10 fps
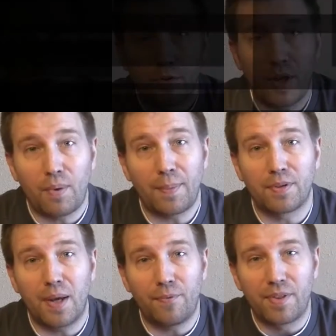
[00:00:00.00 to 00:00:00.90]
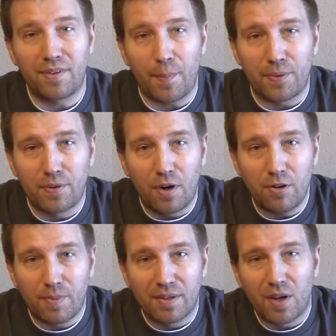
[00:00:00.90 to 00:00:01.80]
So that wraps it up for this
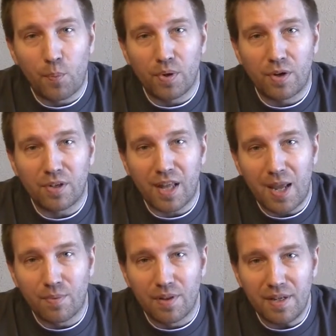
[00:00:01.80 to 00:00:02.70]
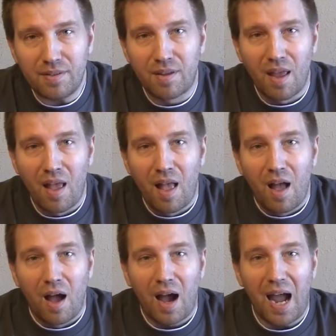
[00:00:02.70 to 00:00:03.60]
episode of my Top one hundred Games list.
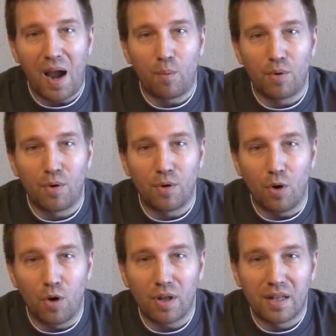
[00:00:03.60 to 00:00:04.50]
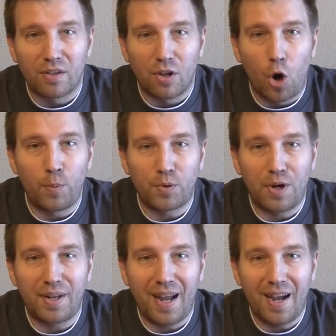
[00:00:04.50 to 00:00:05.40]
I will hopefully
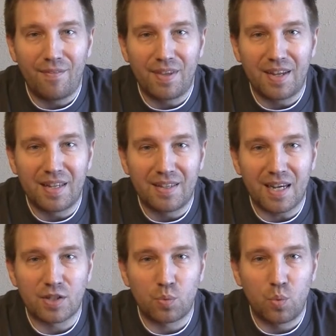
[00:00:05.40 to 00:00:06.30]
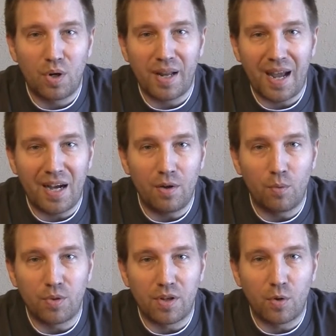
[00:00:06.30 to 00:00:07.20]
try to have the next one
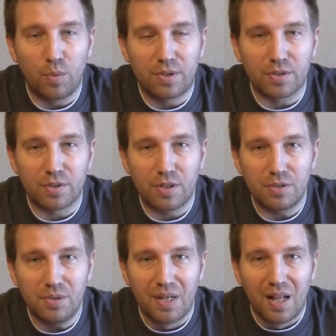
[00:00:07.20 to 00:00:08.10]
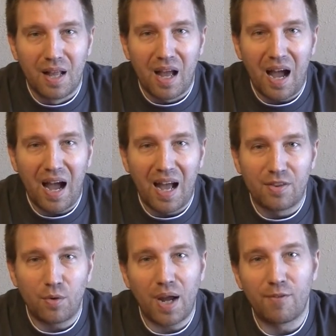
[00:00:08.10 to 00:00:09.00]
out within a week or so.
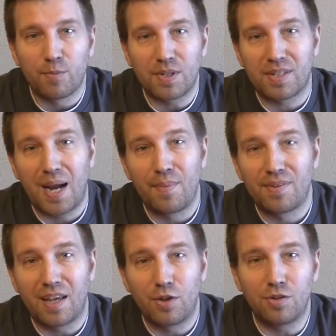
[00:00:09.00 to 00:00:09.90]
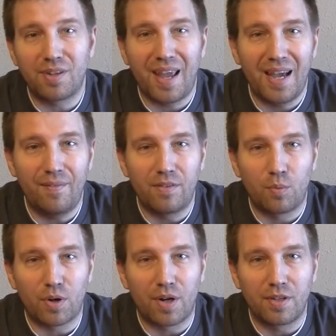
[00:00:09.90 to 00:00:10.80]
I don't have as much time as I used to have
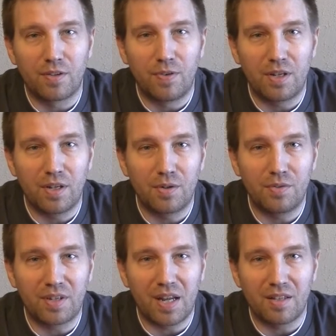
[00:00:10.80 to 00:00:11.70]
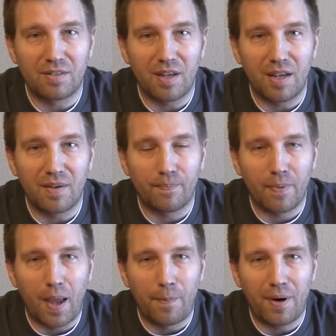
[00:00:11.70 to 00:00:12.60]
to work on these videos. Again, it's a,
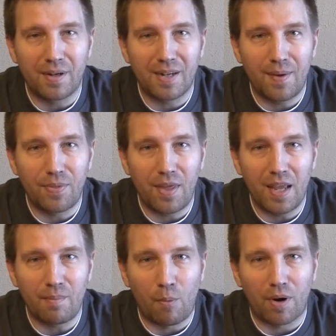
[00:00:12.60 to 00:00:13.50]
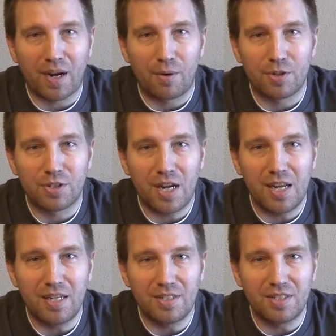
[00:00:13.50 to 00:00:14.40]
a part-time thing. My work hours
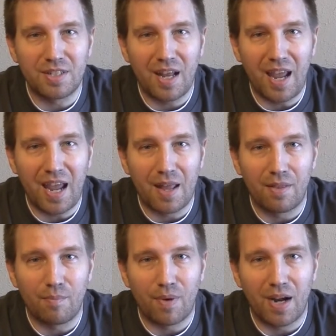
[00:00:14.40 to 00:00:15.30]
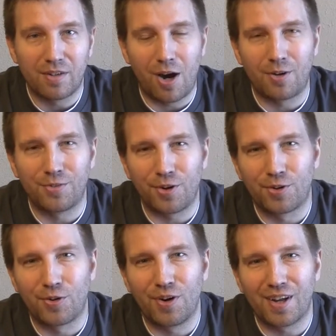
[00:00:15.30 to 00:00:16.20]
changed and my daughters are
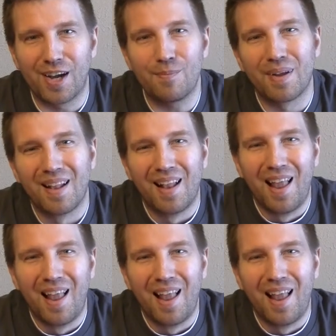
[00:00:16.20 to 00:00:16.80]
growing up.